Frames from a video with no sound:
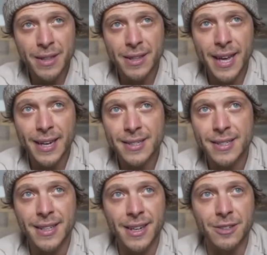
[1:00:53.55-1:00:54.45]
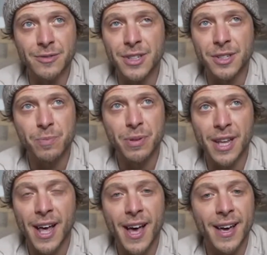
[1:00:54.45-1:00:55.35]
the legacy of just
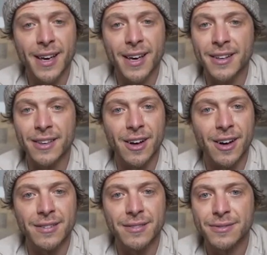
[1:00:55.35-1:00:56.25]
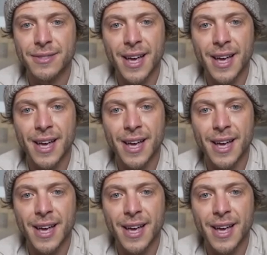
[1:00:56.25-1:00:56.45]
play and love